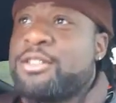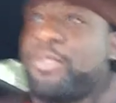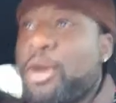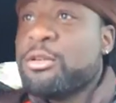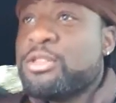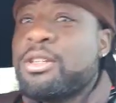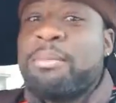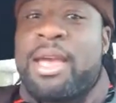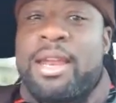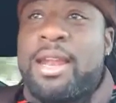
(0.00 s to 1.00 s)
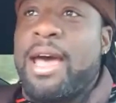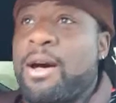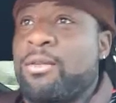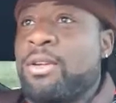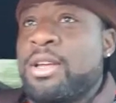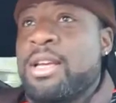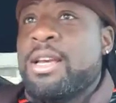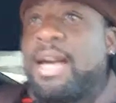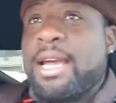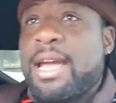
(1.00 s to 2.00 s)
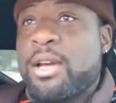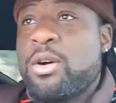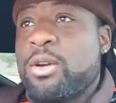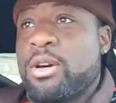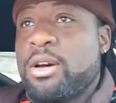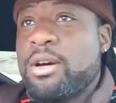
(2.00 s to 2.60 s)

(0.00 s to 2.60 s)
First, I'm headed out. I gotta go to